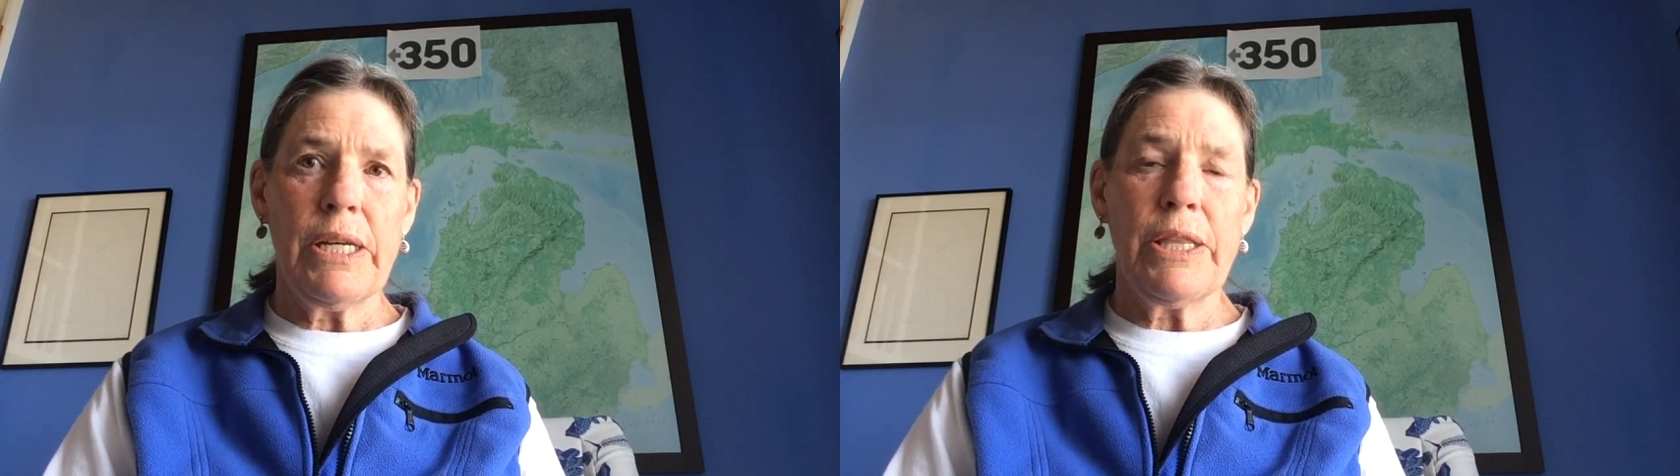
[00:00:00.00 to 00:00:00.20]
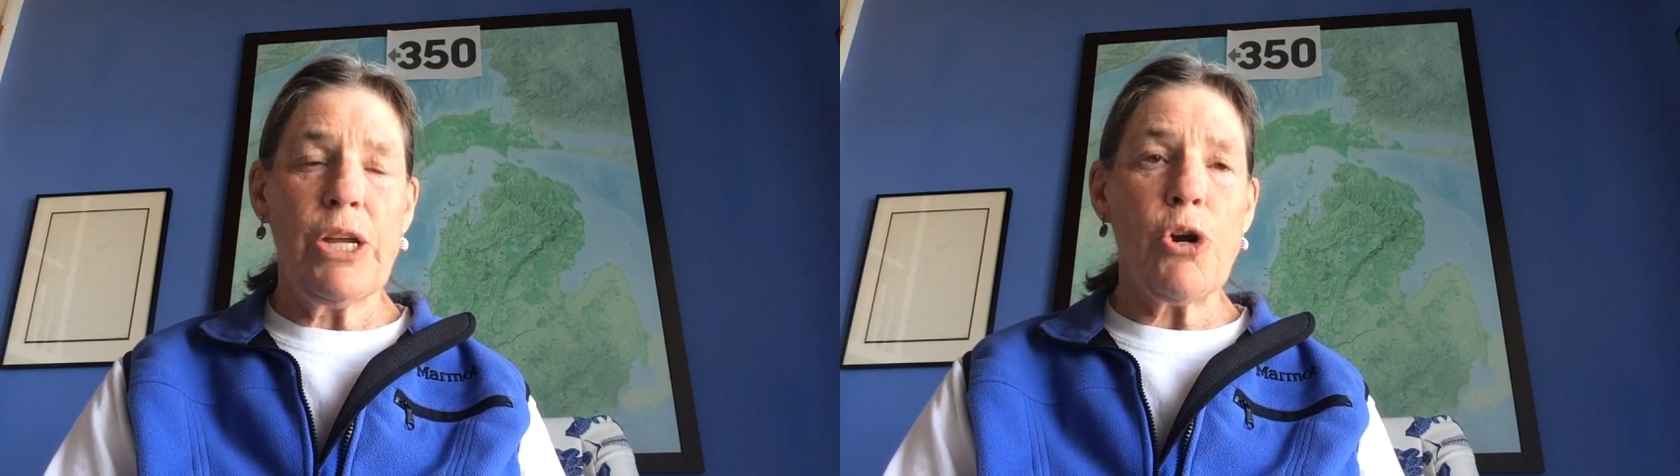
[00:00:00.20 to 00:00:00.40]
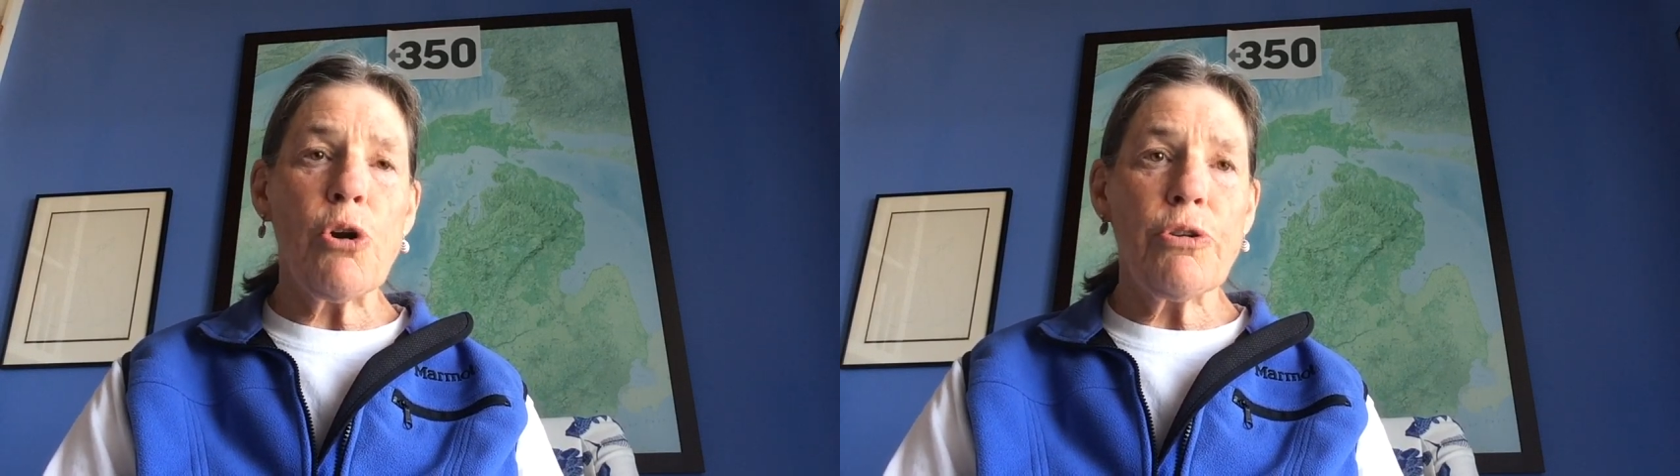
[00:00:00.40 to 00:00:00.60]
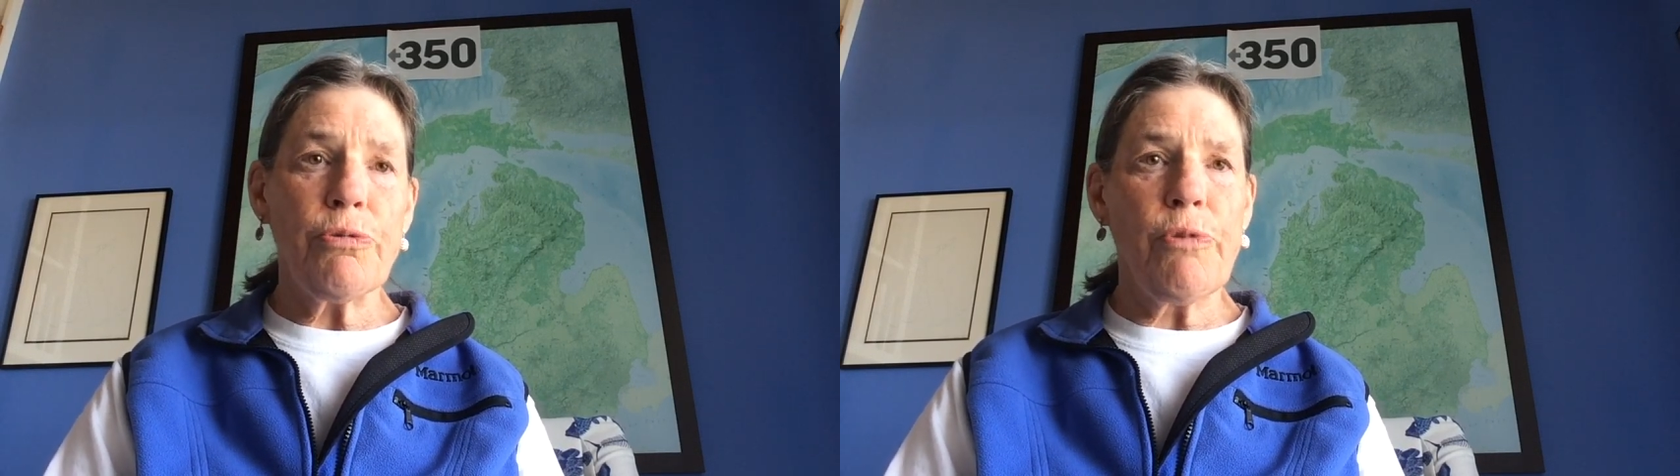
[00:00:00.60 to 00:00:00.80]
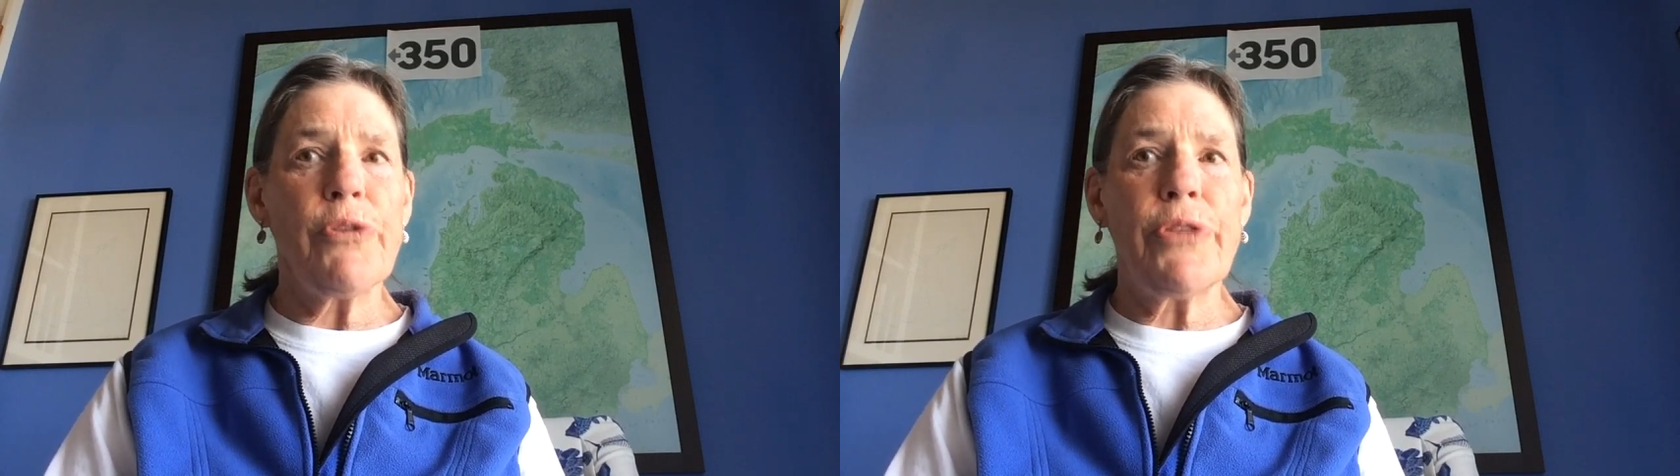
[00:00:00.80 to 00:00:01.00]
The
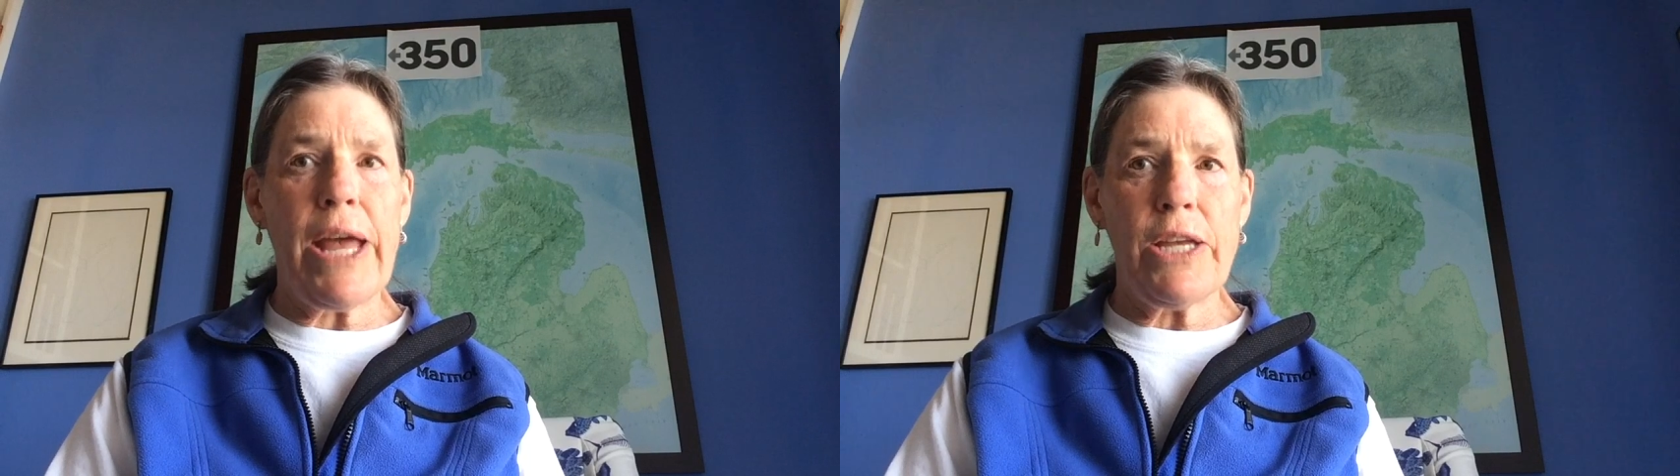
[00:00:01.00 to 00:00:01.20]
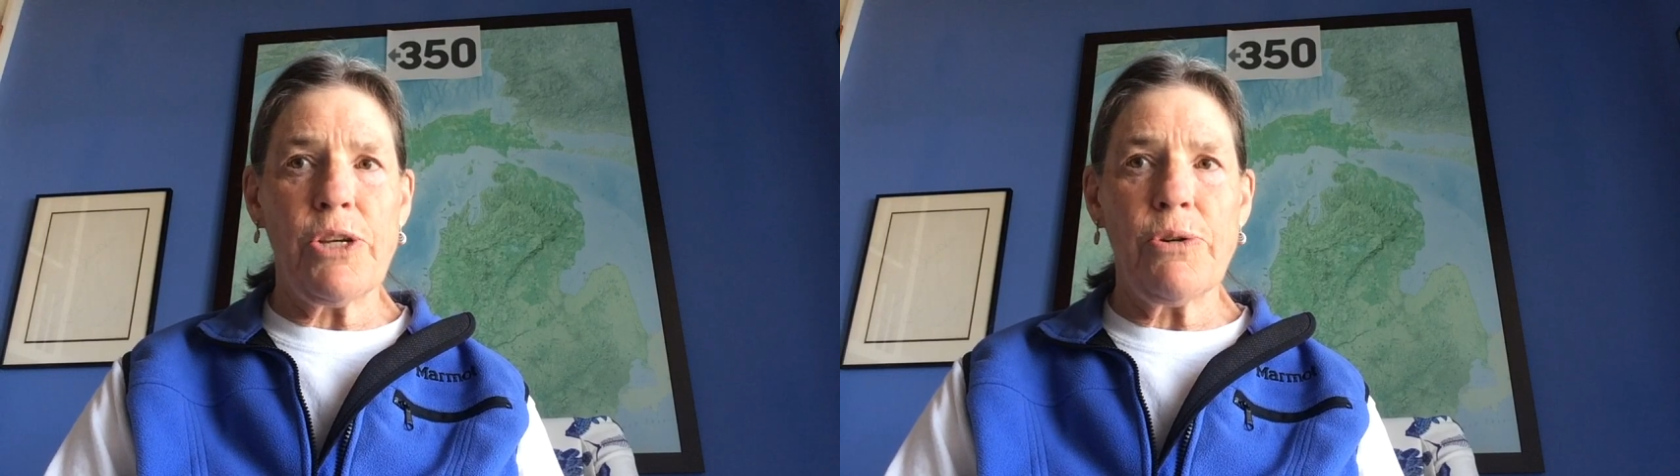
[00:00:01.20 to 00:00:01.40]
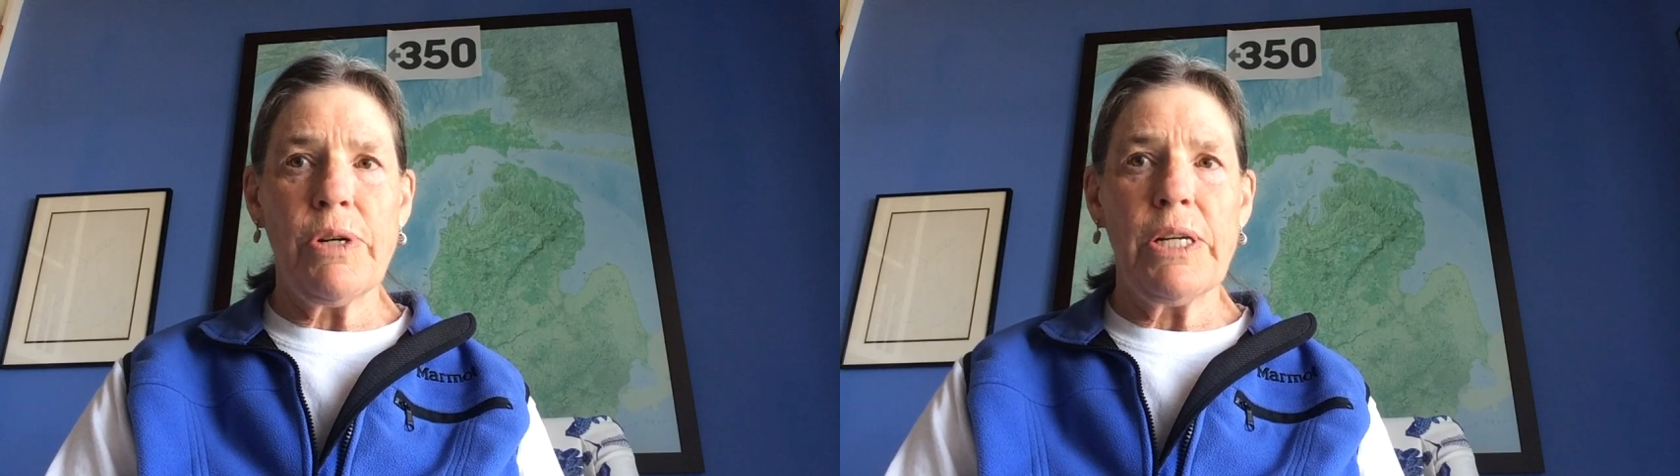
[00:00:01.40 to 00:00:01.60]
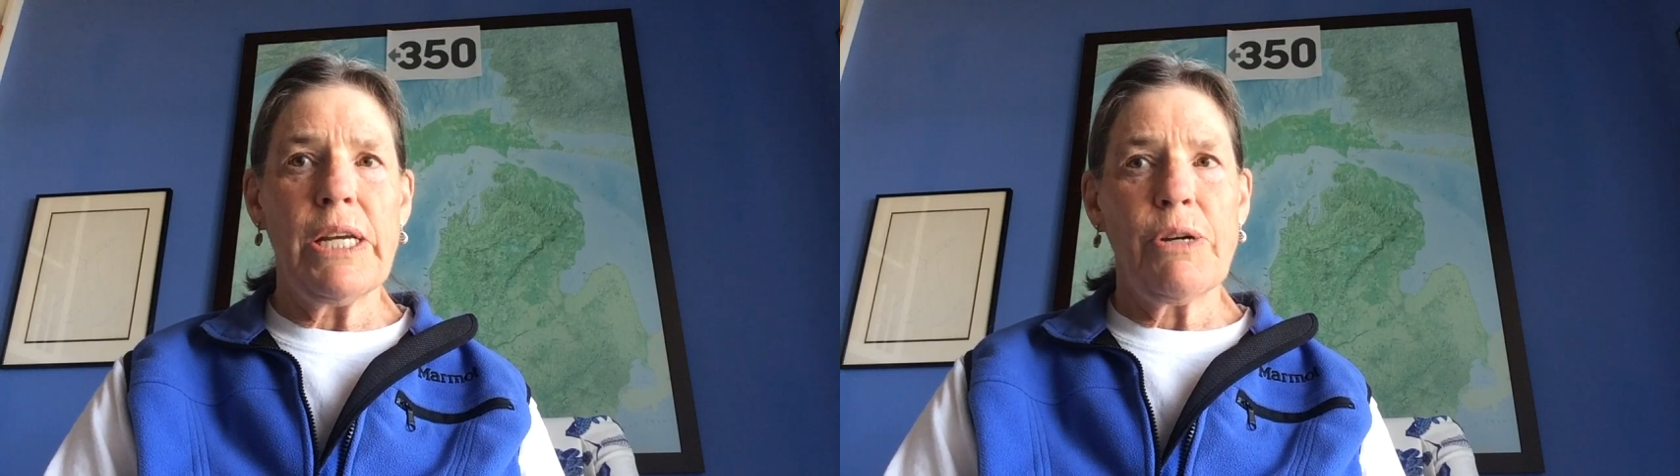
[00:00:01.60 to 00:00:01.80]
earth will thank you